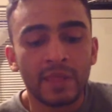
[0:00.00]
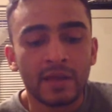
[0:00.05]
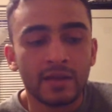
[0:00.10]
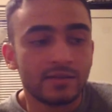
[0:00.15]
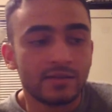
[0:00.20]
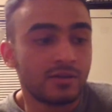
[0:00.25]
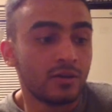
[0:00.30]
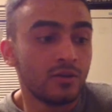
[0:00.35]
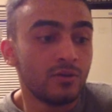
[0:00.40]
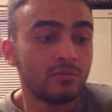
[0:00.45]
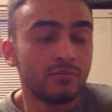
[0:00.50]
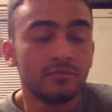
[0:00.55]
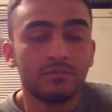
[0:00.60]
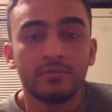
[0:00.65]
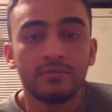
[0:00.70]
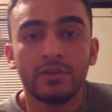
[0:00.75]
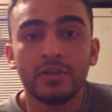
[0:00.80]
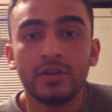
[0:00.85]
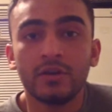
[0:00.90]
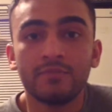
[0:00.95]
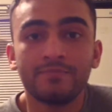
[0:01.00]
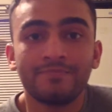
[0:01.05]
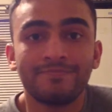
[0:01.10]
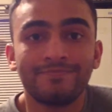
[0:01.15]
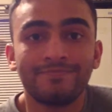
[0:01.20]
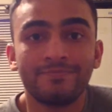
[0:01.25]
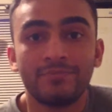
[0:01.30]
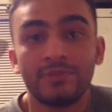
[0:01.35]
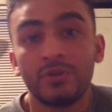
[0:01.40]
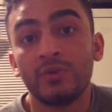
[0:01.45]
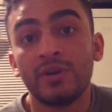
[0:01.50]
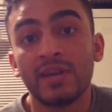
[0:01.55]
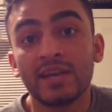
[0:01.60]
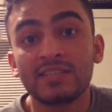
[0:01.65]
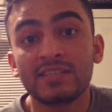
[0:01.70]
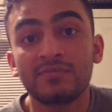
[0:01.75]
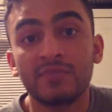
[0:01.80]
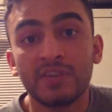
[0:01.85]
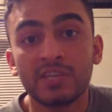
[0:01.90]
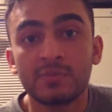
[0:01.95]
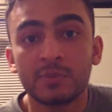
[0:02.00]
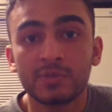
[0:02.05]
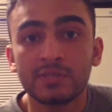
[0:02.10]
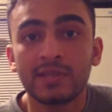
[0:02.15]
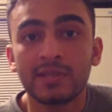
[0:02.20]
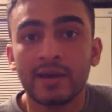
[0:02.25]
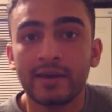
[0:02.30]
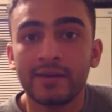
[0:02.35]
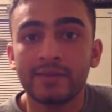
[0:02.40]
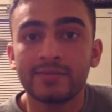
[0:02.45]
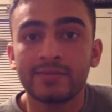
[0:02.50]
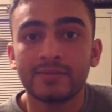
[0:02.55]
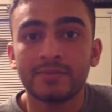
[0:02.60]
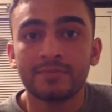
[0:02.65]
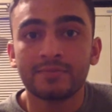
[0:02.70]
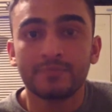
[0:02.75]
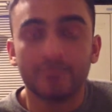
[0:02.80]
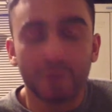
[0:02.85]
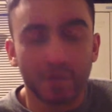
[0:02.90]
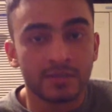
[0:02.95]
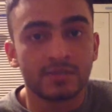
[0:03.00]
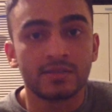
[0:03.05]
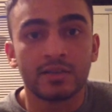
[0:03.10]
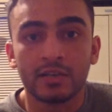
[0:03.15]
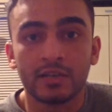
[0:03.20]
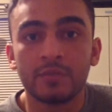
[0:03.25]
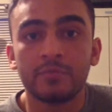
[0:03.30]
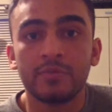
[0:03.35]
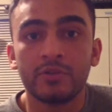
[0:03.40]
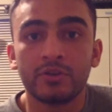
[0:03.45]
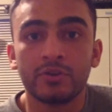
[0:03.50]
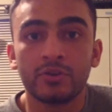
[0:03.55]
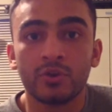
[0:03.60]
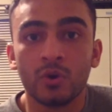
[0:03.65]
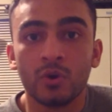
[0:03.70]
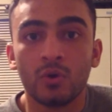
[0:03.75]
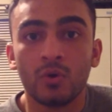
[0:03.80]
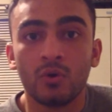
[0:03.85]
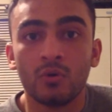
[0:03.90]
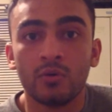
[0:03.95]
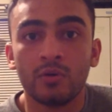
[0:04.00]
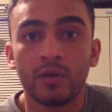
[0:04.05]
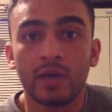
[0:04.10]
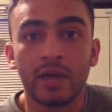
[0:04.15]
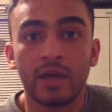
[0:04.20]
So, your next Facebook status, it's gonna be your goal.